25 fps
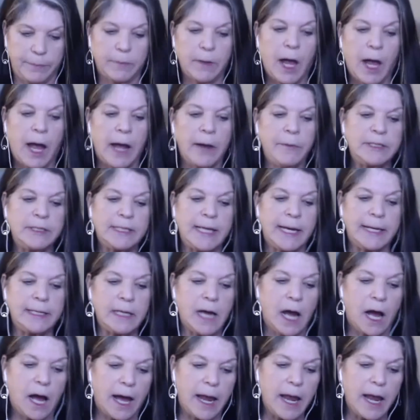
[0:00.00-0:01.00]
I would say
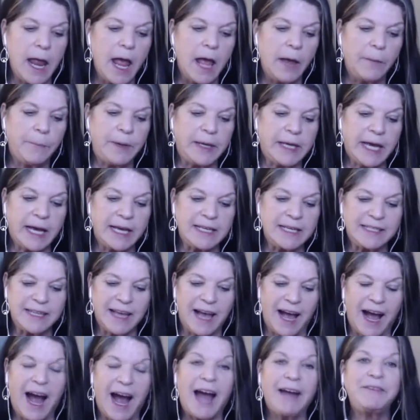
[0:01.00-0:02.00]
not, because
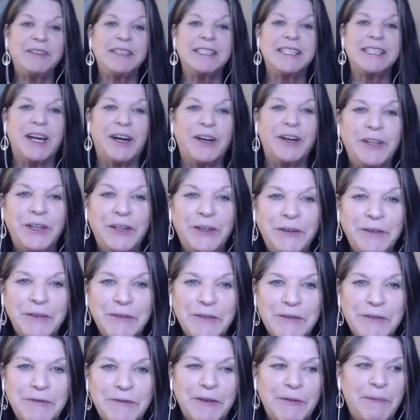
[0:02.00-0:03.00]
I have to tell you,
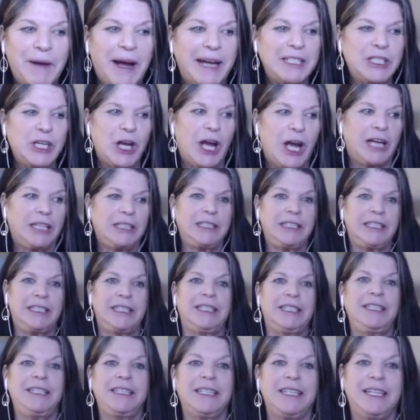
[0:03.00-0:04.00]
from my
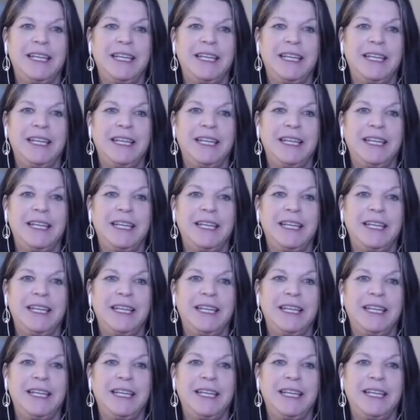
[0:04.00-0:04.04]
childhood,